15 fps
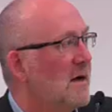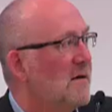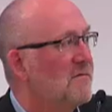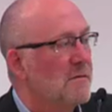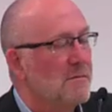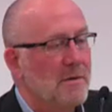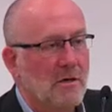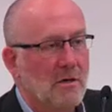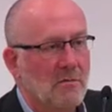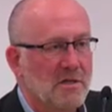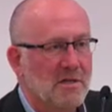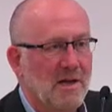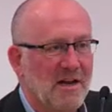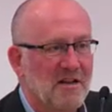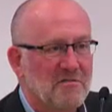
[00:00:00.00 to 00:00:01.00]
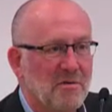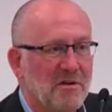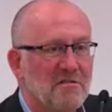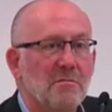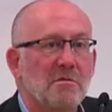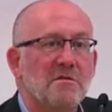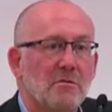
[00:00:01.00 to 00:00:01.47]
familiar with TIDES
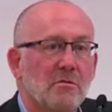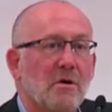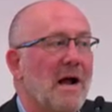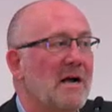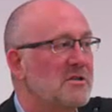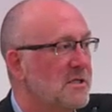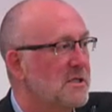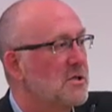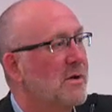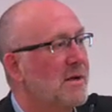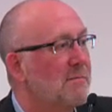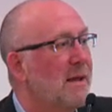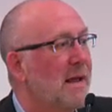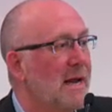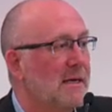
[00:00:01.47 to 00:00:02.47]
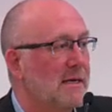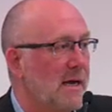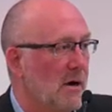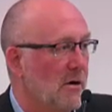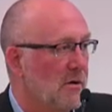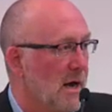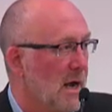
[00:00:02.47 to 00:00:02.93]
principles who are actually doing pain
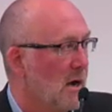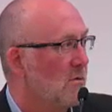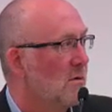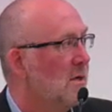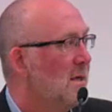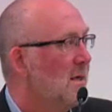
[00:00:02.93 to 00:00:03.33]
care now.